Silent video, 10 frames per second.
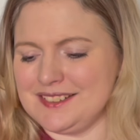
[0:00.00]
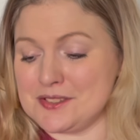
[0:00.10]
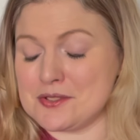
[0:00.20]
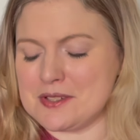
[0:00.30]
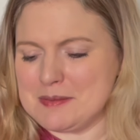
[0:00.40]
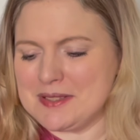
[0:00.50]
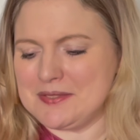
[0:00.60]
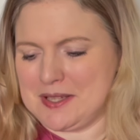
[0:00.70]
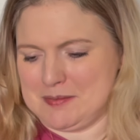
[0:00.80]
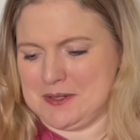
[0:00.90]
extremely
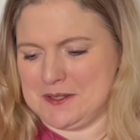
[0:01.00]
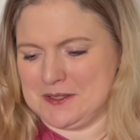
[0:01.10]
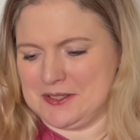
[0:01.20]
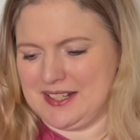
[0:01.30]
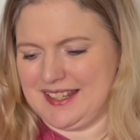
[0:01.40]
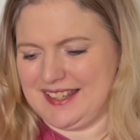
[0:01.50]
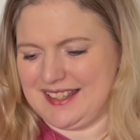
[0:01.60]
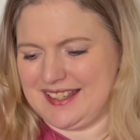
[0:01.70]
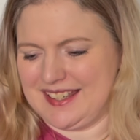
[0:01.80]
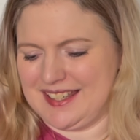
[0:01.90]
fabric hungry.
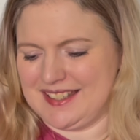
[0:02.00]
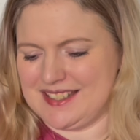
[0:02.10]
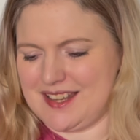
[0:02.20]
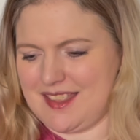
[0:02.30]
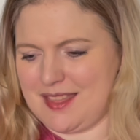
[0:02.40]
And